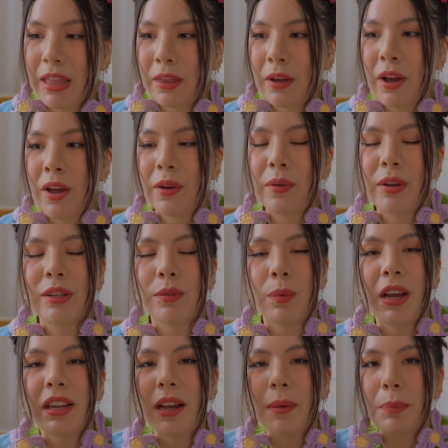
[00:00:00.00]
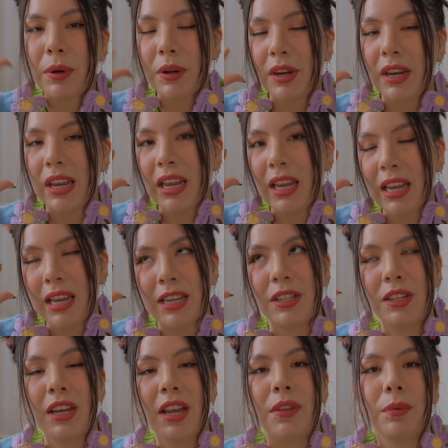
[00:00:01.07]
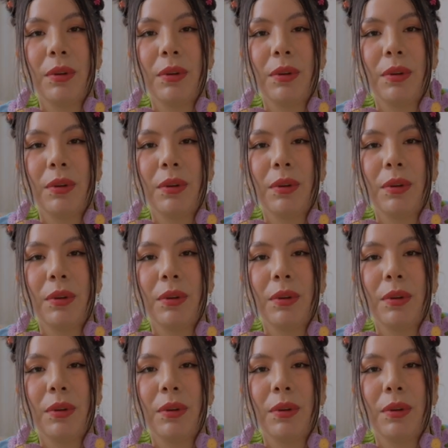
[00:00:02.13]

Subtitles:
thought is, why not put it together